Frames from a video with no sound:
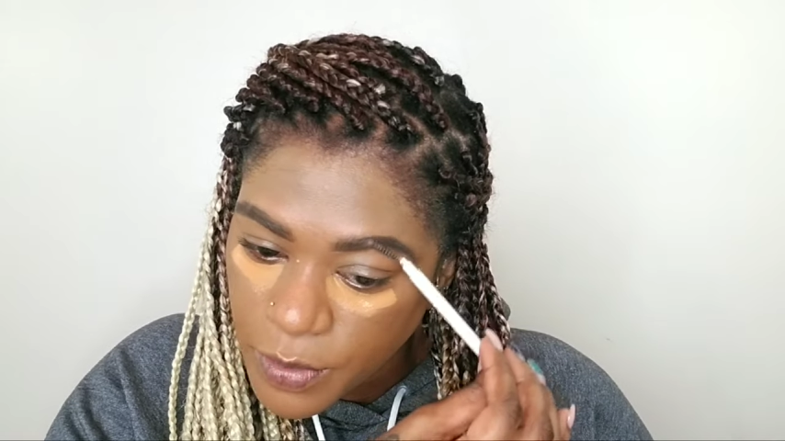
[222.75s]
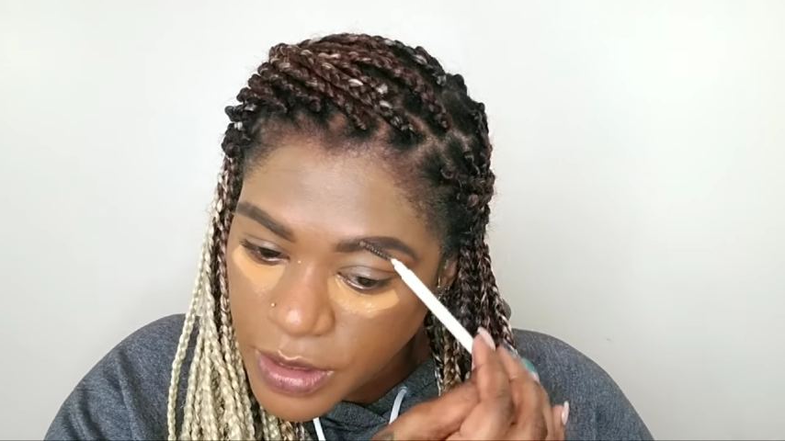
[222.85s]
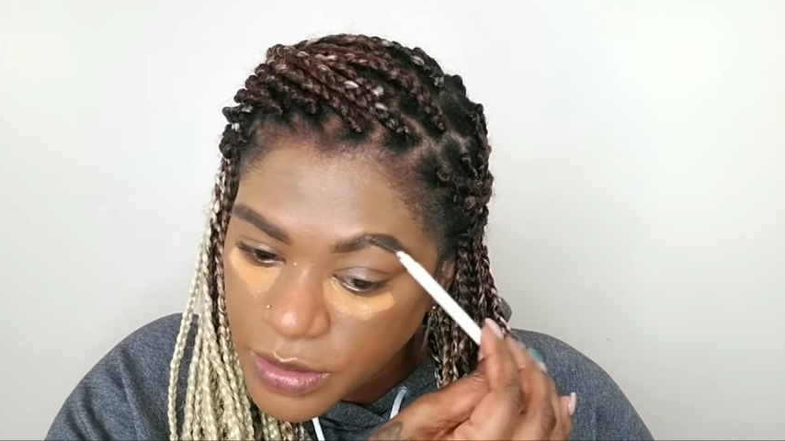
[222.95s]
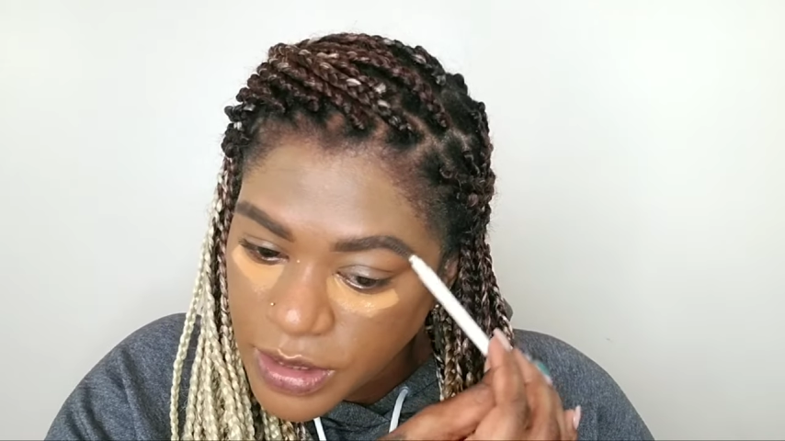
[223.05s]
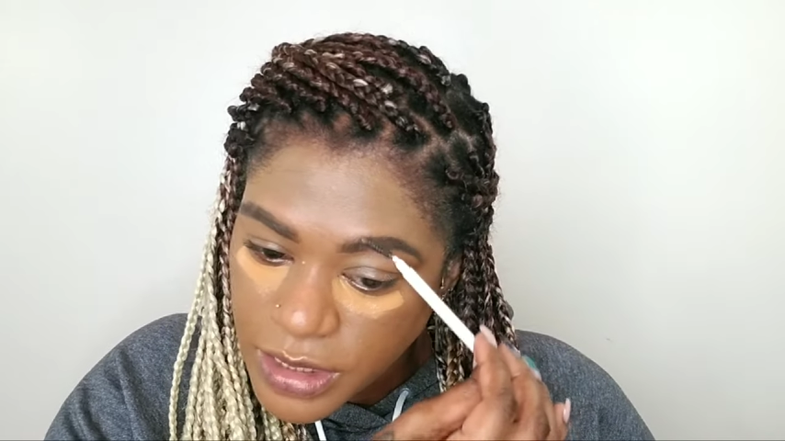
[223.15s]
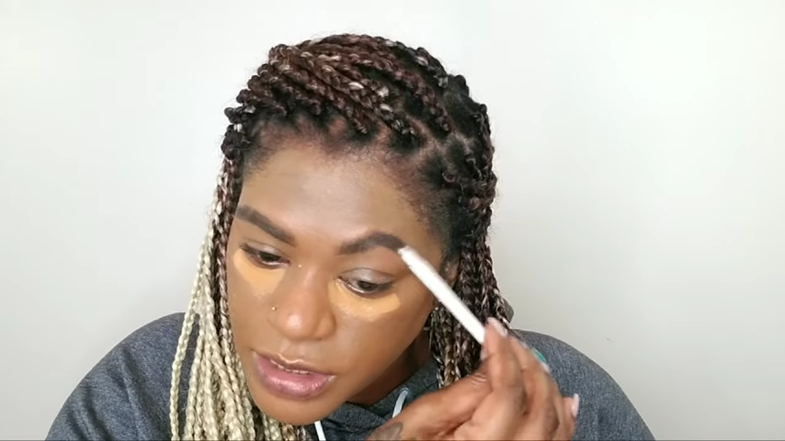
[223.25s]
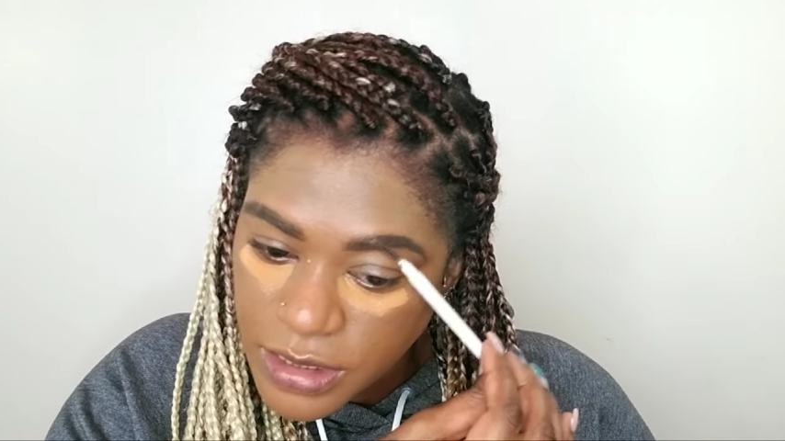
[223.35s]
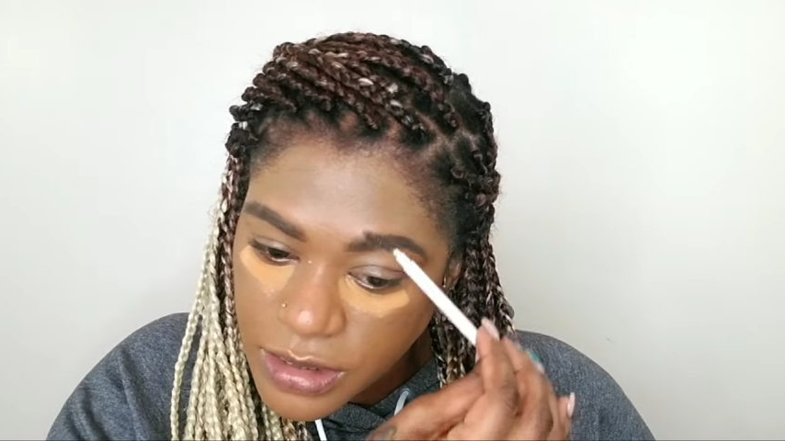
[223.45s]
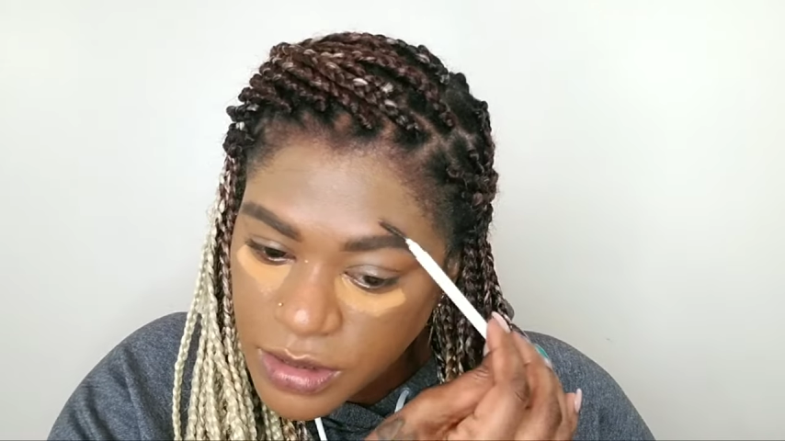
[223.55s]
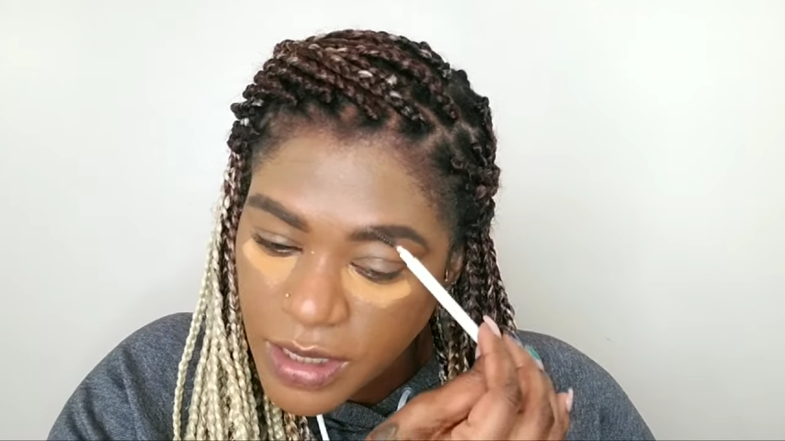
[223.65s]
more
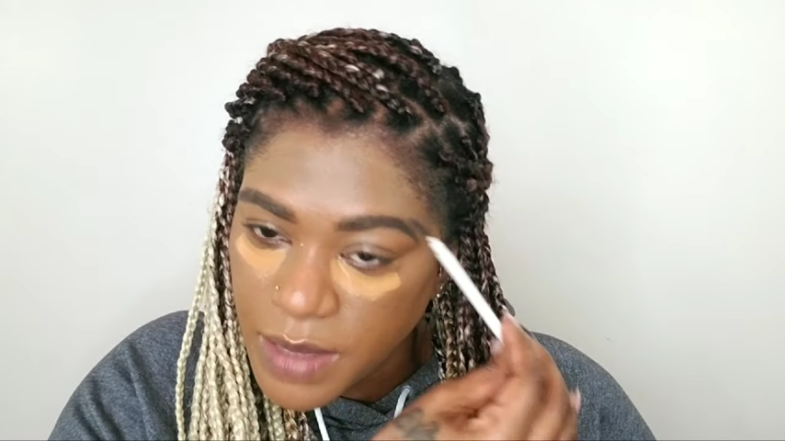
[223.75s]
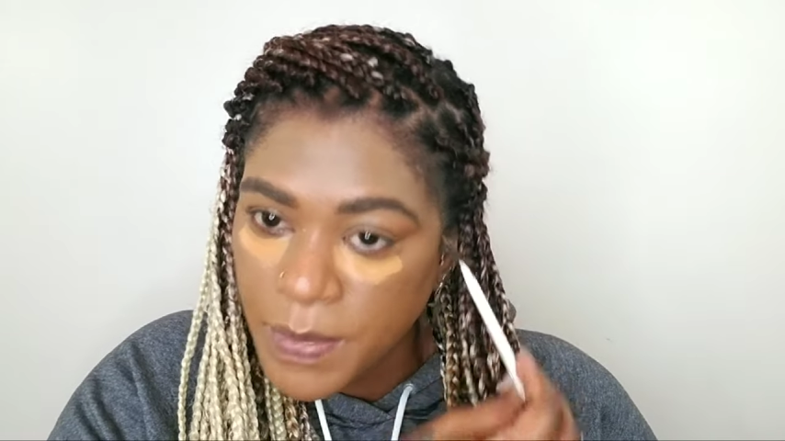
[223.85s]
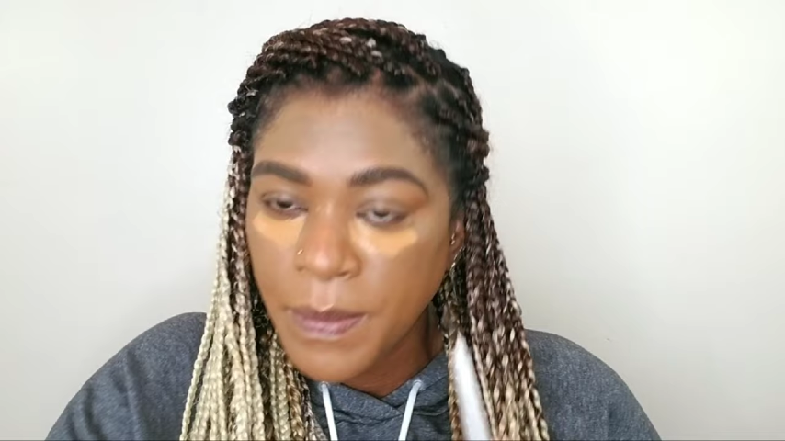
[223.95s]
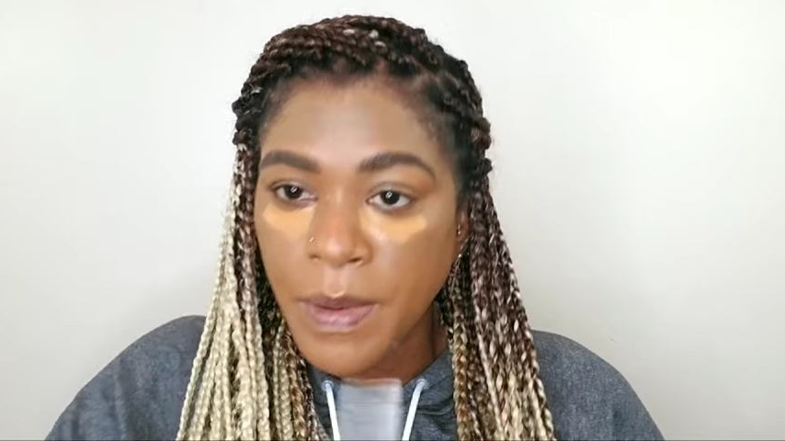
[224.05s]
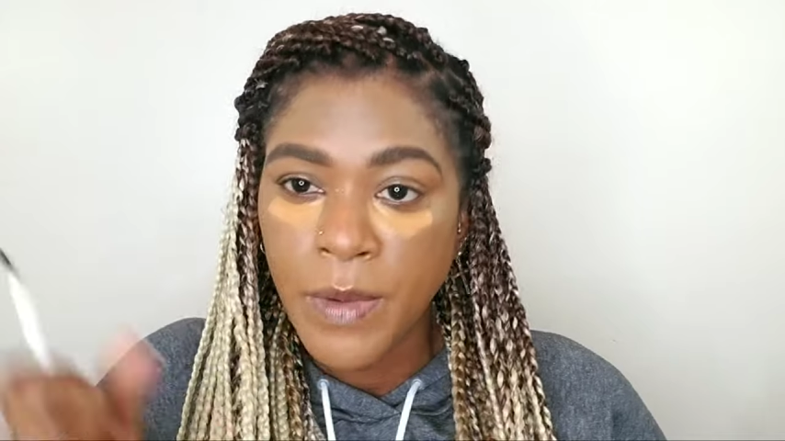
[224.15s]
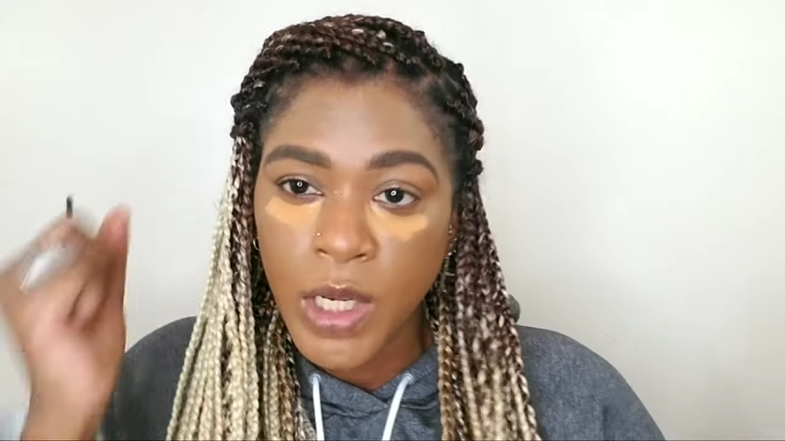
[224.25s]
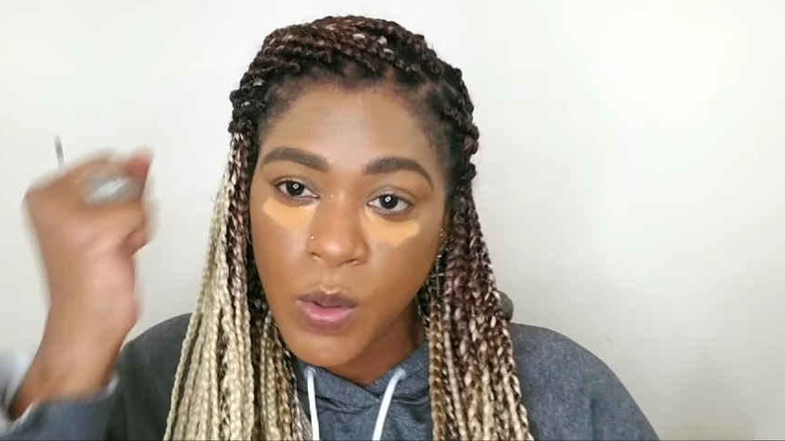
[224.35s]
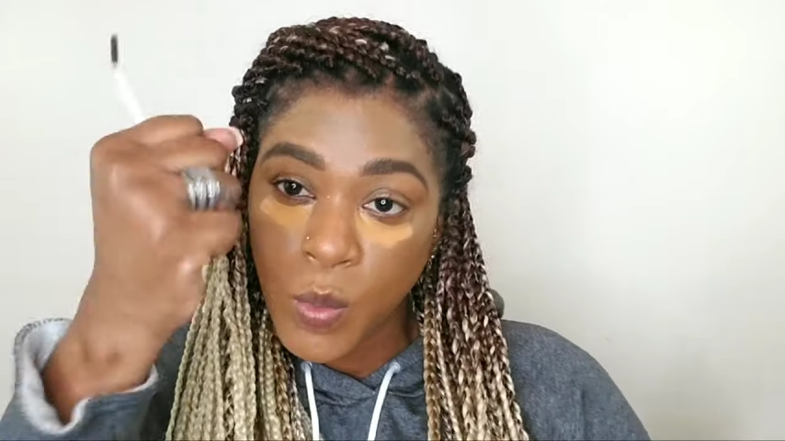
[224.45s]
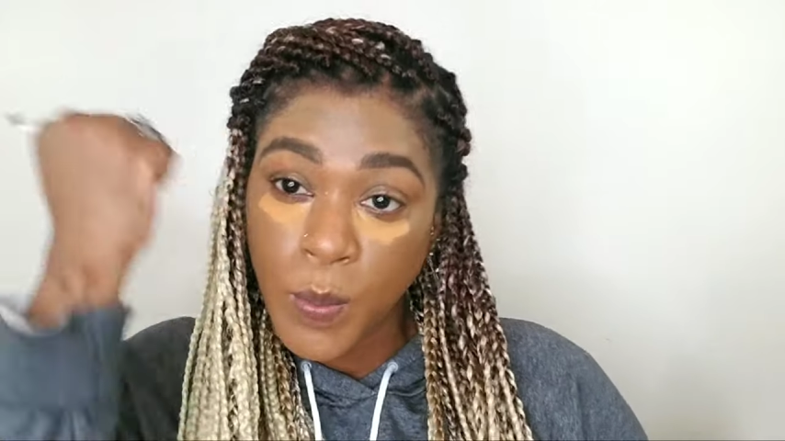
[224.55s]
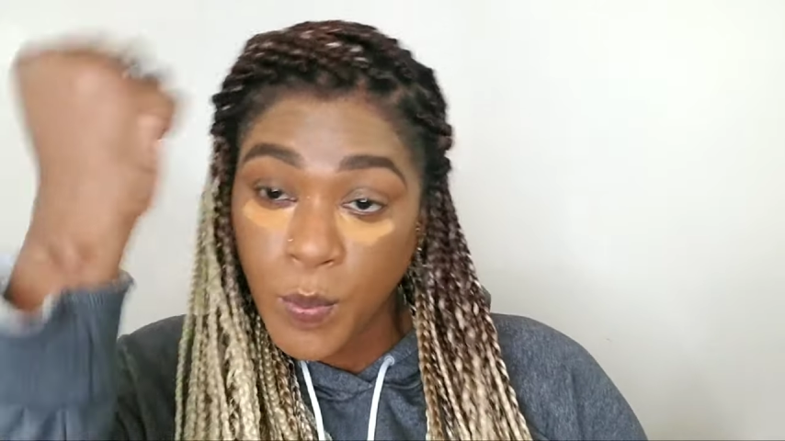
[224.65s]
education trying to make more
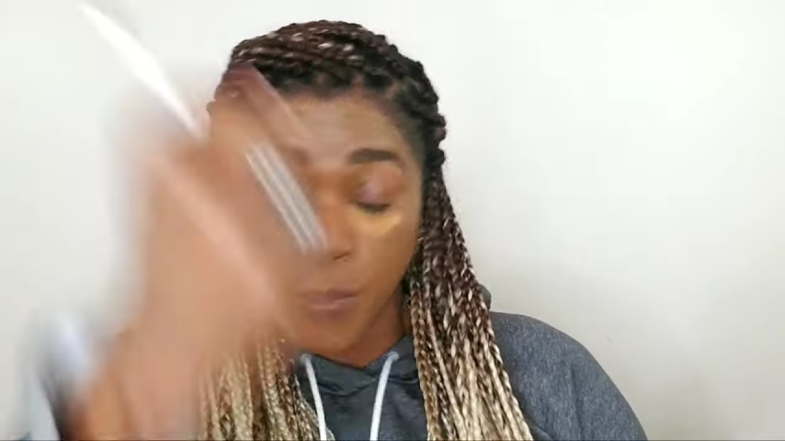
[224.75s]
money